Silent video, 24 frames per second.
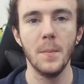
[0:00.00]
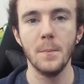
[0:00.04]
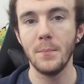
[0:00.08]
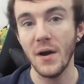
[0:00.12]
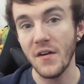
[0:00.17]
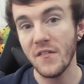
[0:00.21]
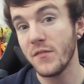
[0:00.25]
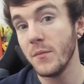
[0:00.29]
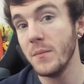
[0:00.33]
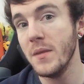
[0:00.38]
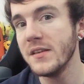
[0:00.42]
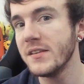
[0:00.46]

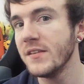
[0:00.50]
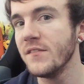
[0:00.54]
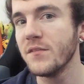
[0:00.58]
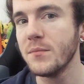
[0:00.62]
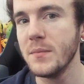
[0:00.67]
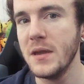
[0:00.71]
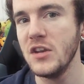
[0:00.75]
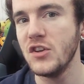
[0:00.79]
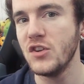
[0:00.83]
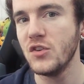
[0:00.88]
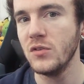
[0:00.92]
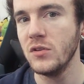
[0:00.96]
But from this
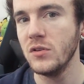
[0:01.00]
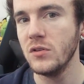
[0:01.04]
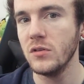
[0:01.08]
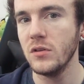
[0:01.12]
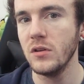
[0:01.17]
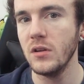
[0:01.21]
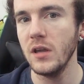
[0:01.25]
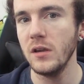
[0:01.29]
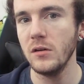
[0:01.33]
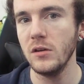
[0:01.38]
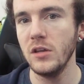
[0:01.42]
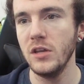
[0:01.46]
information,
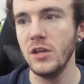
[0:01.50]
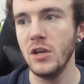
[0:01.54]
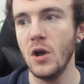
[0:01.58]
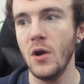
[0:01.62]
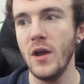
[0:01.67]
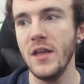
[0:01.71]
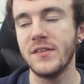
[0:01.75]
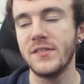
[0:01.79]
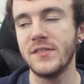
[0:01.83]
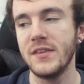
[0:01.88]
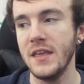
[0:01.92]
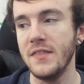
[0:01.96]
you know,
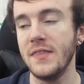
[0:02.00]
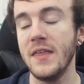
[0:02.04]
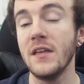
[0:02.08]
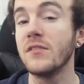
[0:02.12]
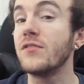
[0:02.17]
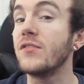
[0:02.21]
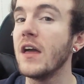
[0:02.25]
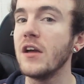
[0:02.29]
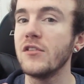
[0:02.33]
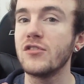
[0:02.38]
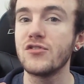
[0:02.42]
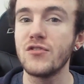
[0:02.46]

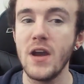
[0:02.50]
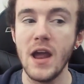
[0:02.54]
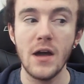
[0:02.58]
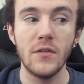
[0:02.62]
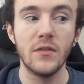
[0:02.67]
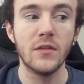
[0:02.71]
they're straight out